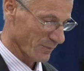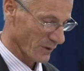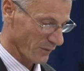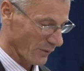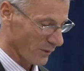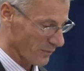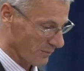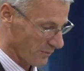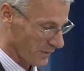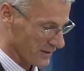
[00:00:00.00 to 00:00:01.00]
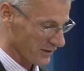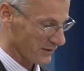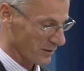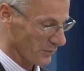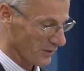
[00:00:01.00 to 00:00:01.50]
but for peace
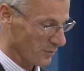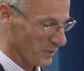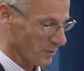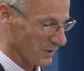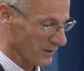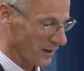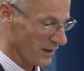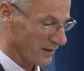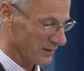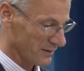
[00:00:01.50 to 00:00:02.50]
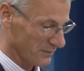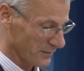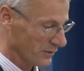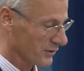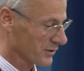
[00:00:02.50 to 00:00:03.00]
and harmony people are
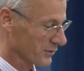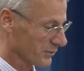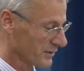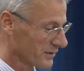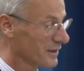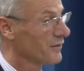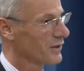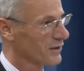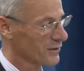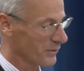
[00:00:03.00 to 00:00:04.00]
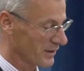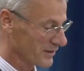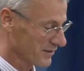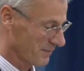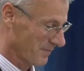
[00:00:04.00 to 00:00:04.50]
understood in every
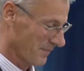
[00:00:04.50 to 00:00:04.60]
language.